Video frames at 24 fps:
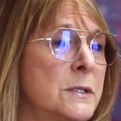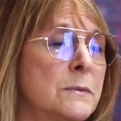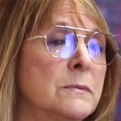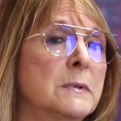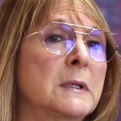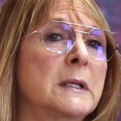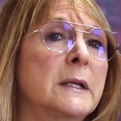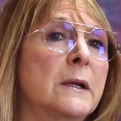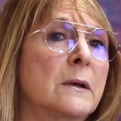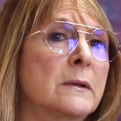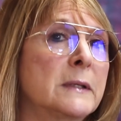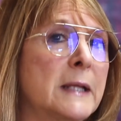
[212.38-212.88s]

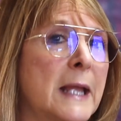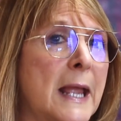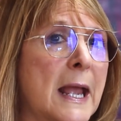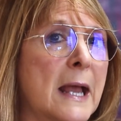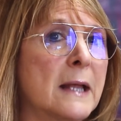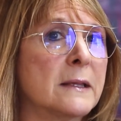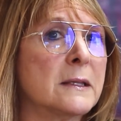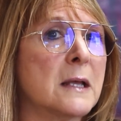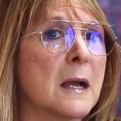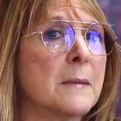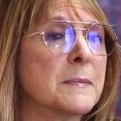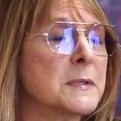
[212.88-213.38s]
really only
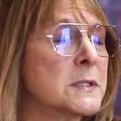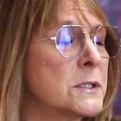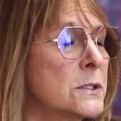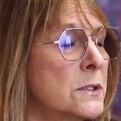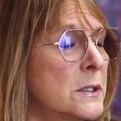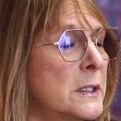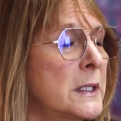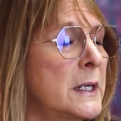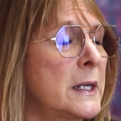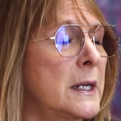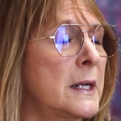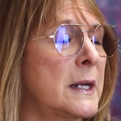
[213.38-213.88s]
had the
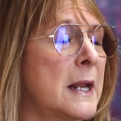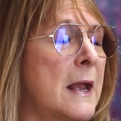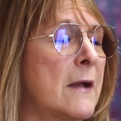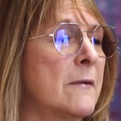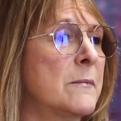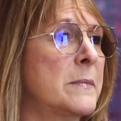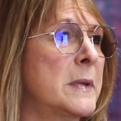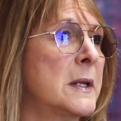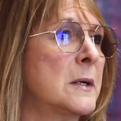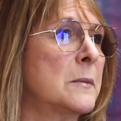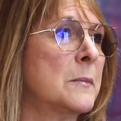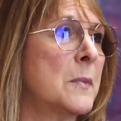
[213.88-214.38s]
opportunity to
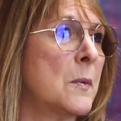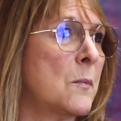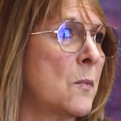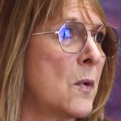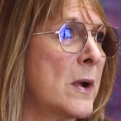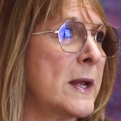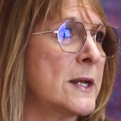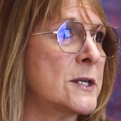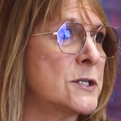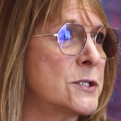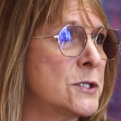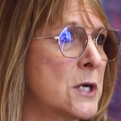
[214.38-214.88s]
have minimum
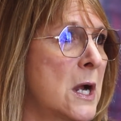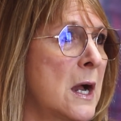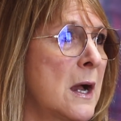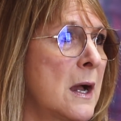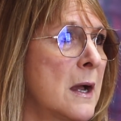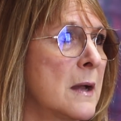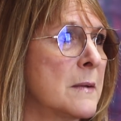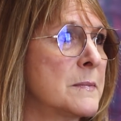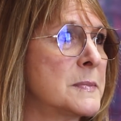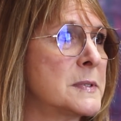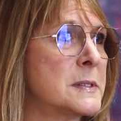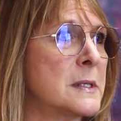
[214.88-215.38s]
wage
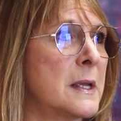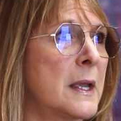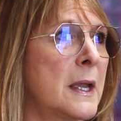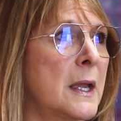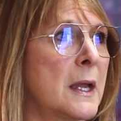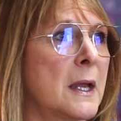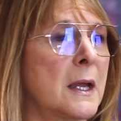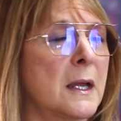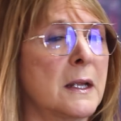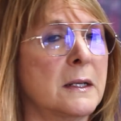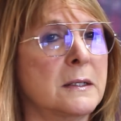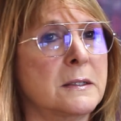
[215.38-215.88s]
jobs.
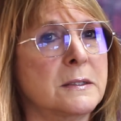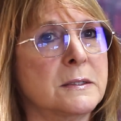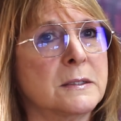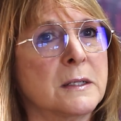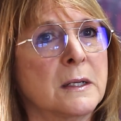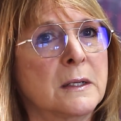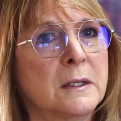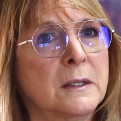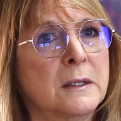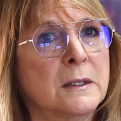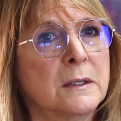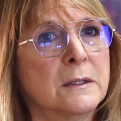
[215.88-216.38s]

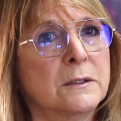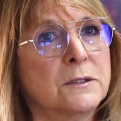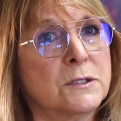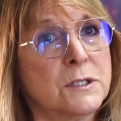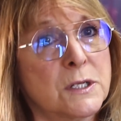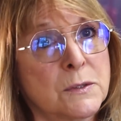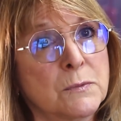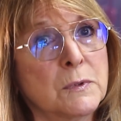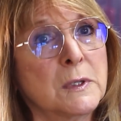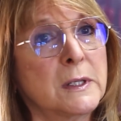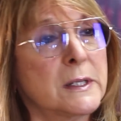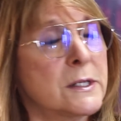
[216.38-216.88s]
And
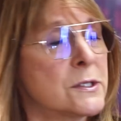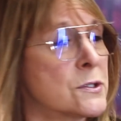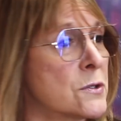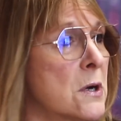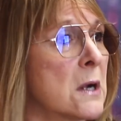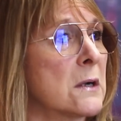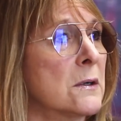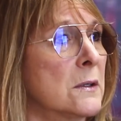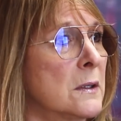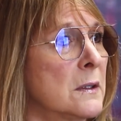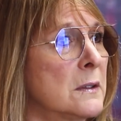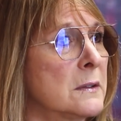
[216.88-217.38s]
she really
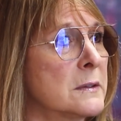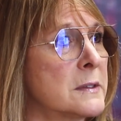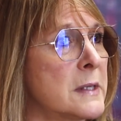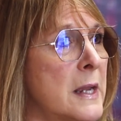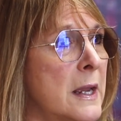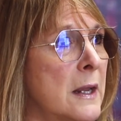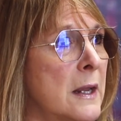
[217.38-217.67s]
struggled,